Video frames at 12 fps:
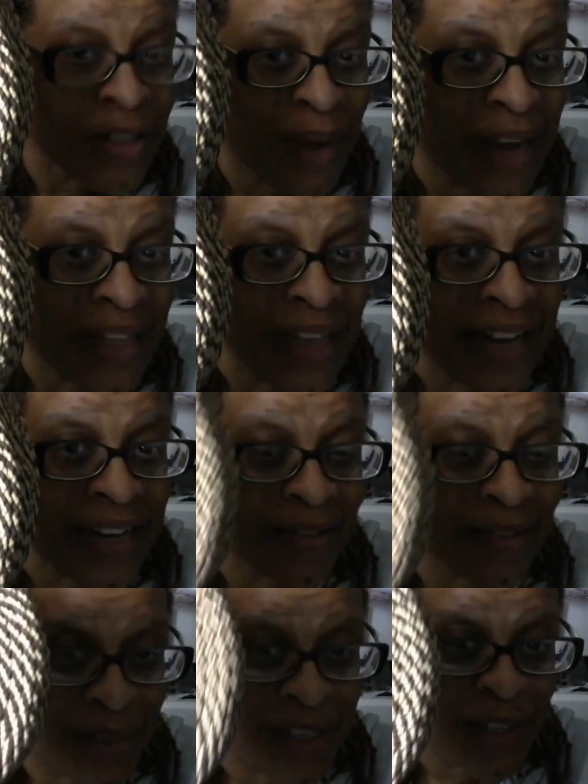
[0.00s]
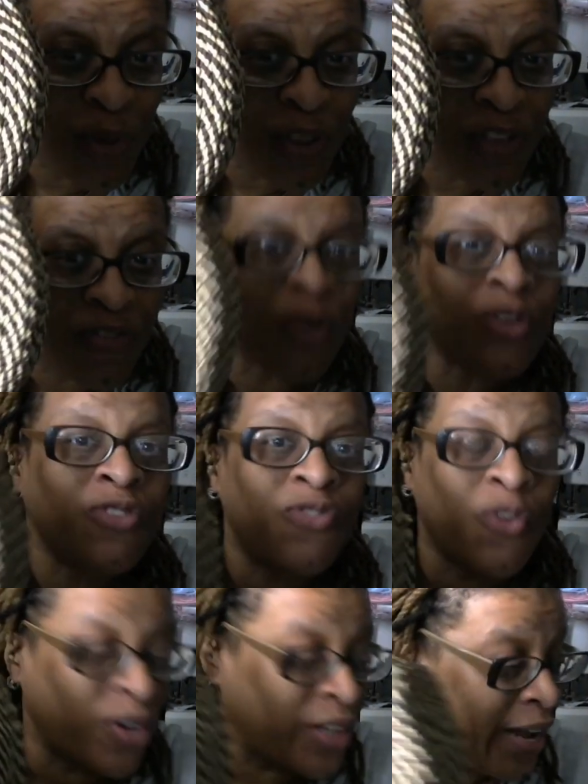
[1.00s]
might like it, but this was the first
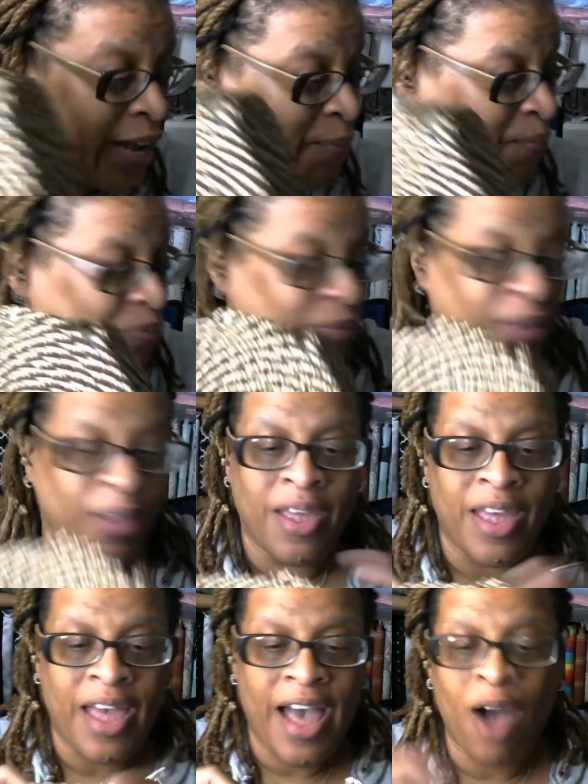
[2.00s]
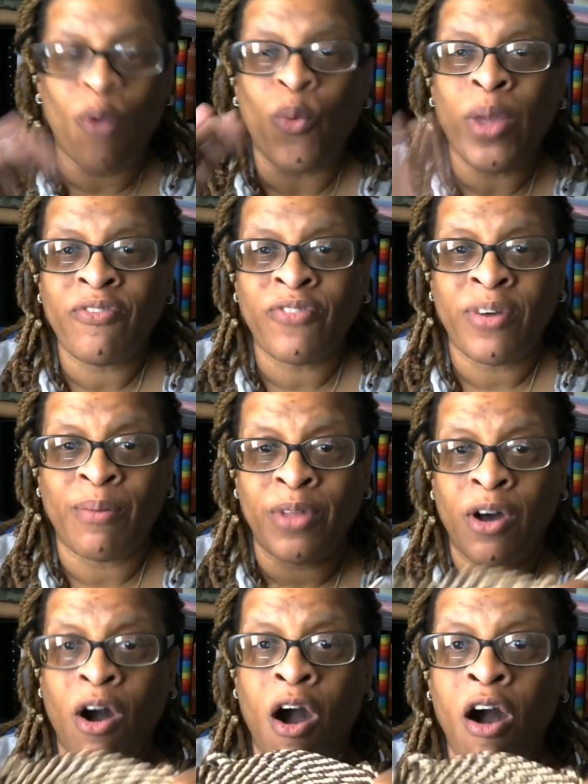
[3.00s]
foray. I went from
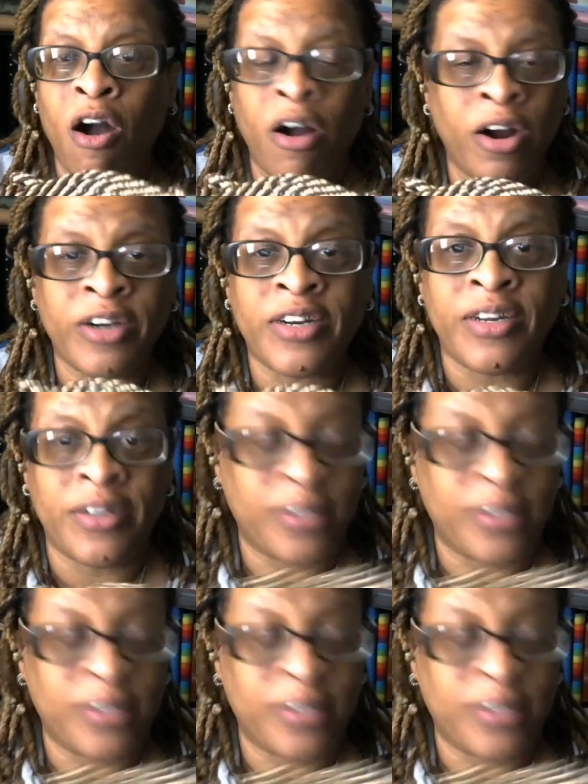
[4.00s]
the hard